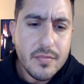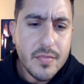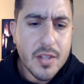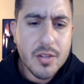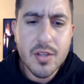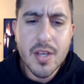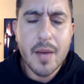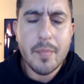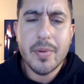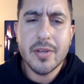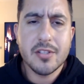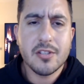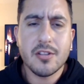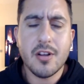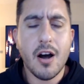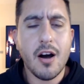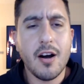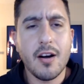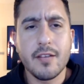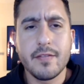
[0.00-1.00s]
You get pissed
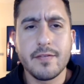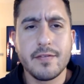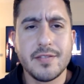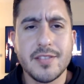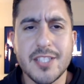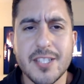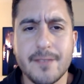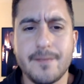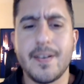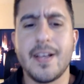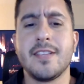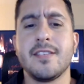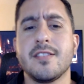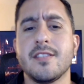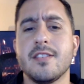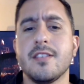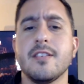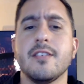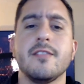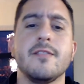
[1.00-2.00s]
off,
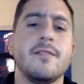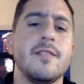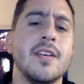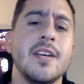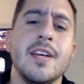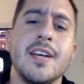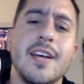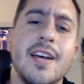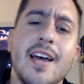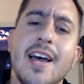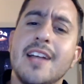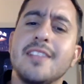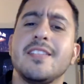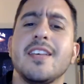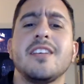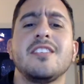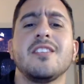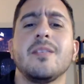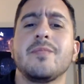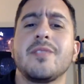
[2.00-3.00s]
defensive, and
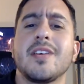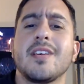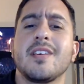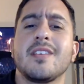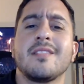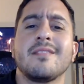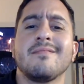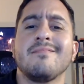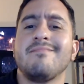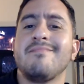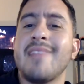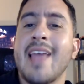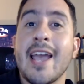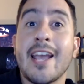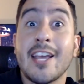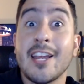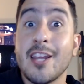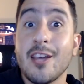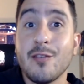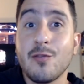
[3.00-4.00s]
say something
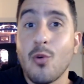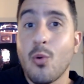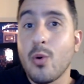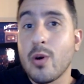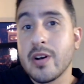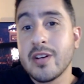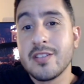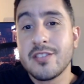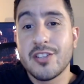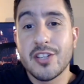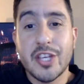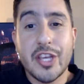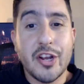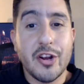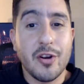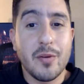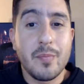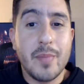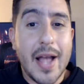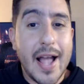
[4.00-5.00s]
negative or
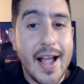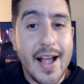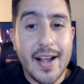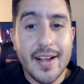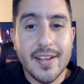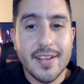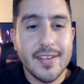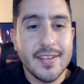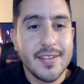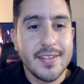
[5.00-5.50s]
insecure back,